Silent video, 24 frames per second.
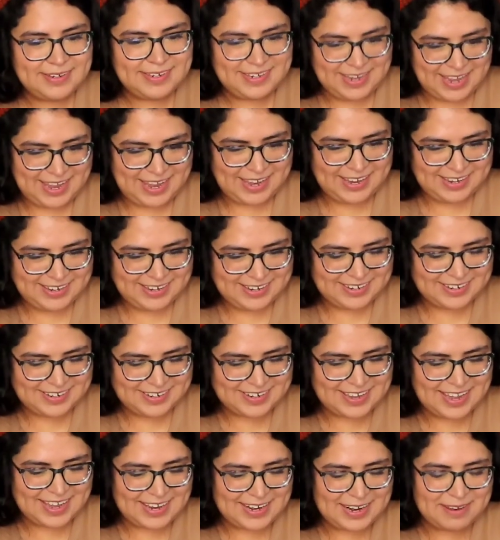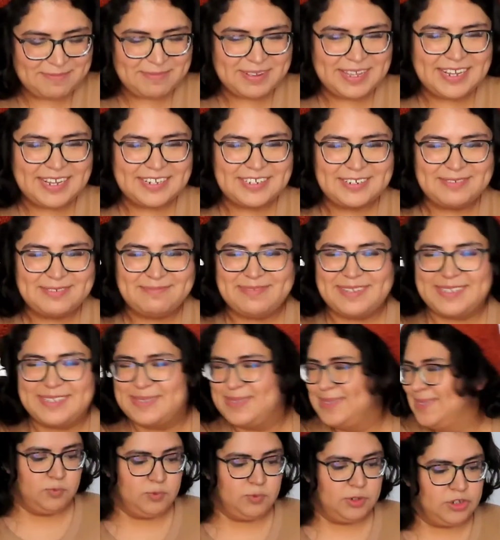Yeah? Okay, let me get you a piece.
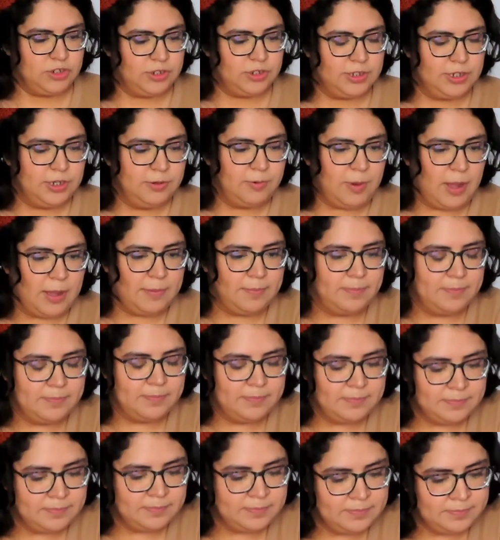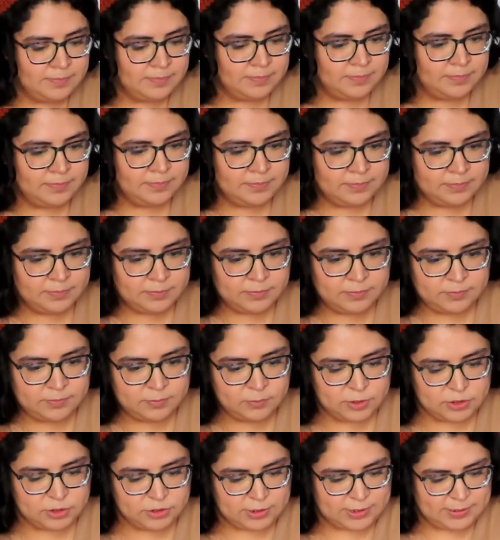Which one do you want?
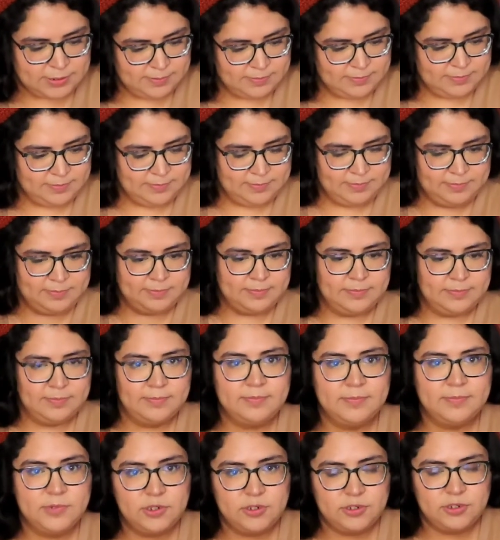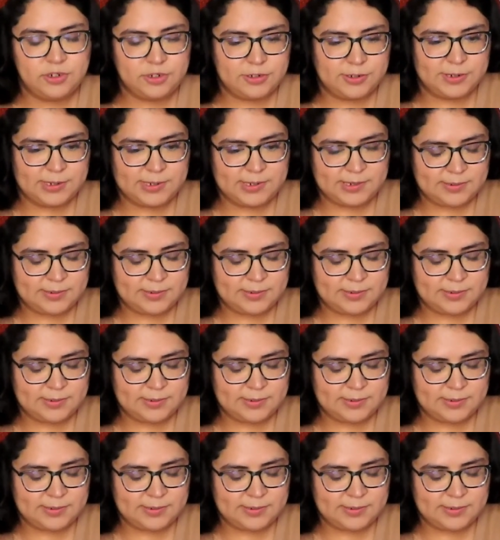Which one? You choose.